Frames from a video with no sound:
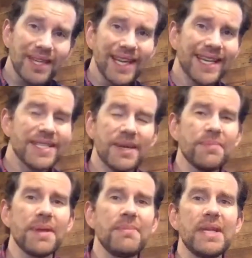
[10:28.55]
It's
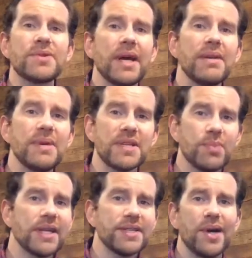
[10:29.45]
simply me trying to be as
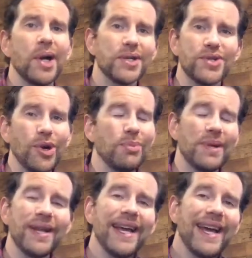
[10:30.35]
present, honest,
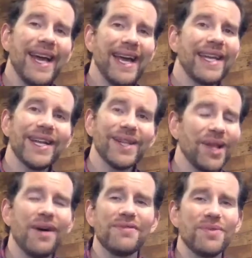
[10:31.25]
open, and
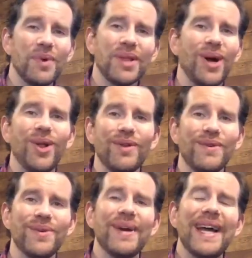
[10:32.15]
loved with all of
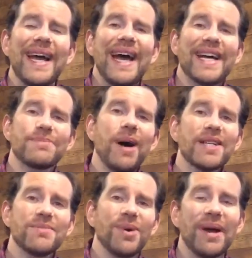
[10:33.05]
you as
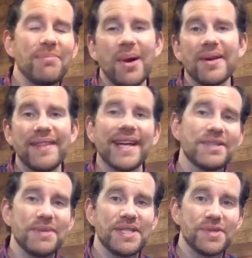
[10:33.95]
possible. And part of that is
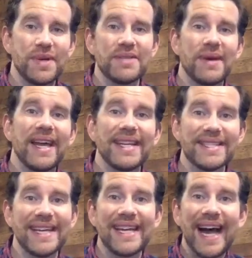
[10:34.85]
me just raising my hand and
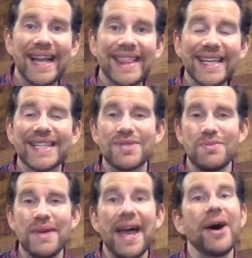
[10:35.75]
saying, I think this would
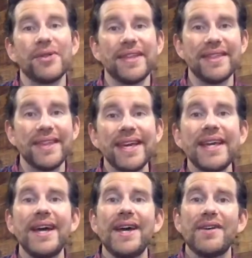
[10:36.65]
be a healthy
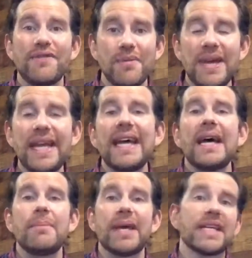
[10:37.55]
thing for me
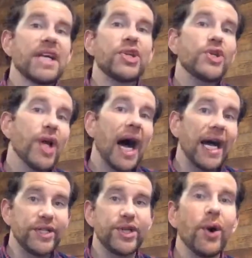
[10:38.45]
because I
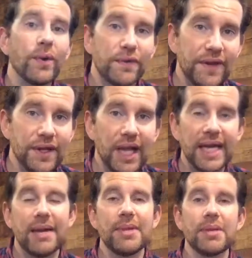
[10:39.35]
don't feel like
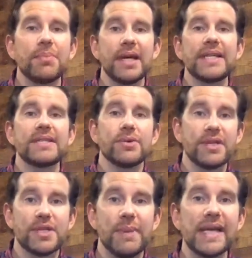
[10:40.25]
I'm in the place or the
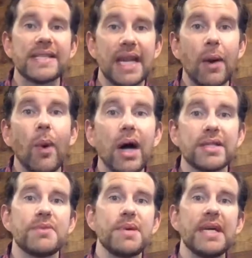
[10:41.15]
space that I want
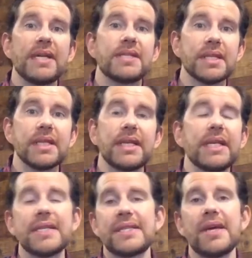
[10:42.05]
to be to lead
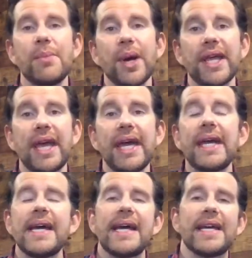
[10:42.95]
CMYK.
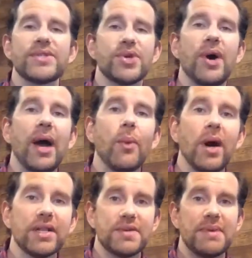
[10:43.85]
And so I
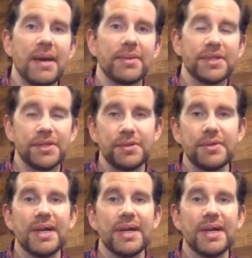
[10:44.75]
want to be able to